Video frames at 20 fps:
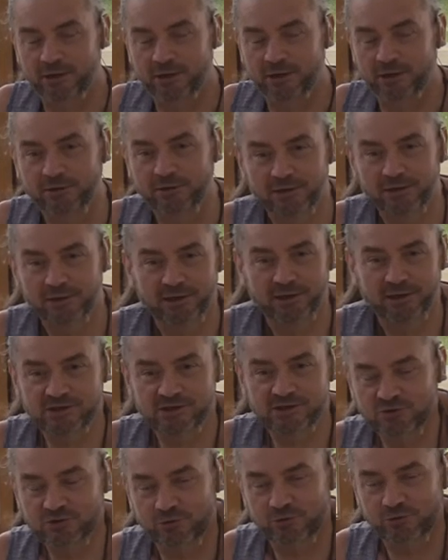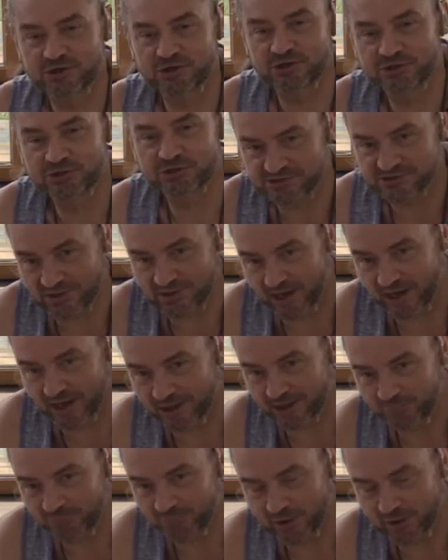when integration is
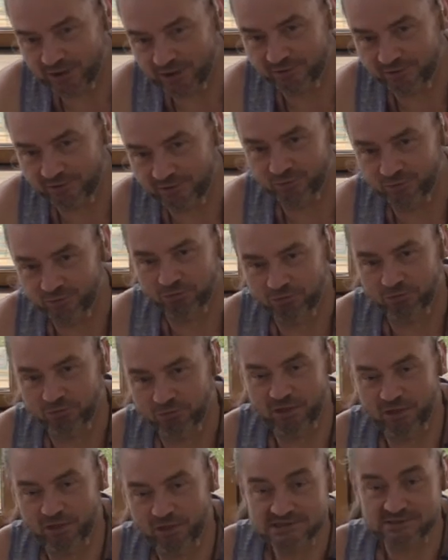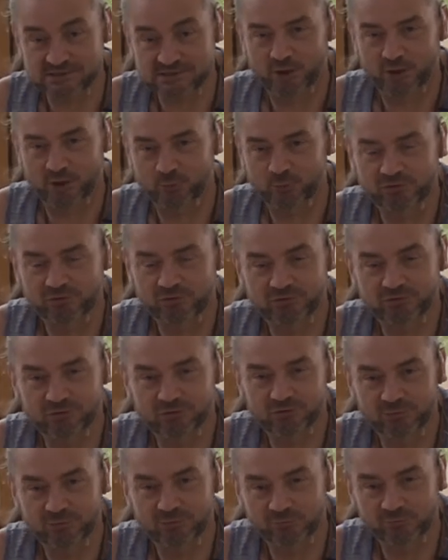there. And that is the
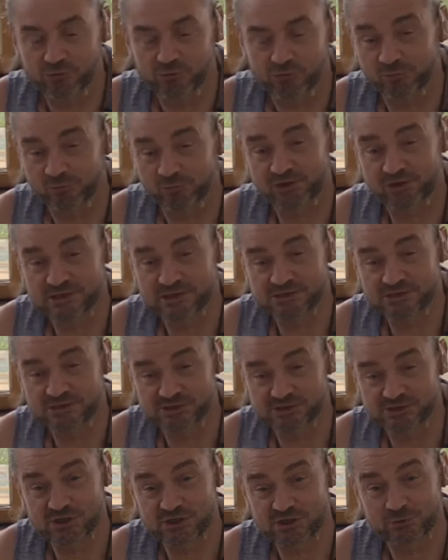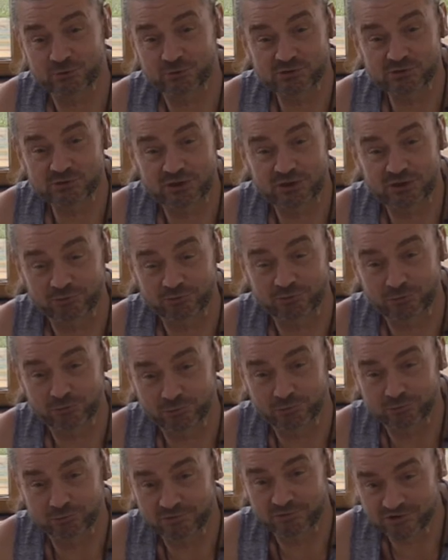moment that movement is so,
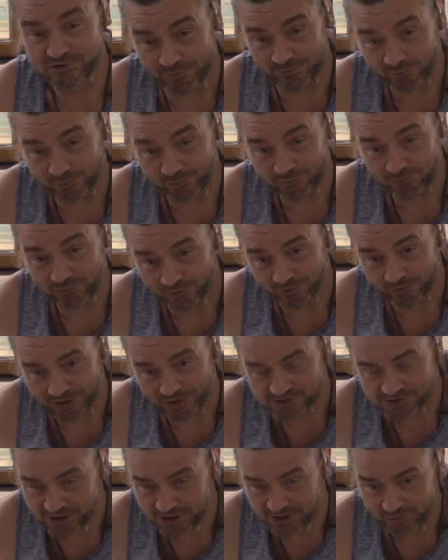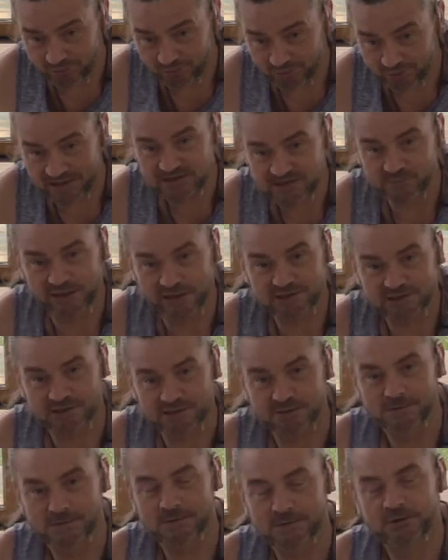so simple and so
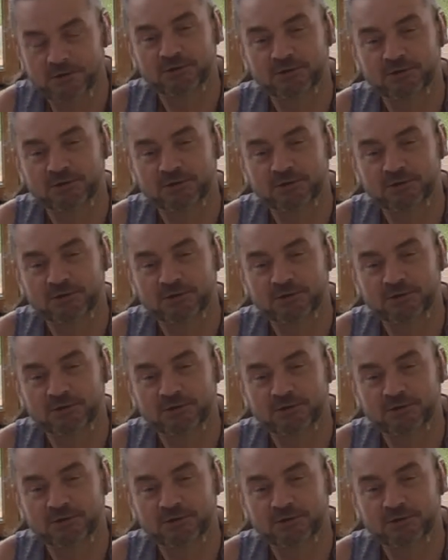unexpected.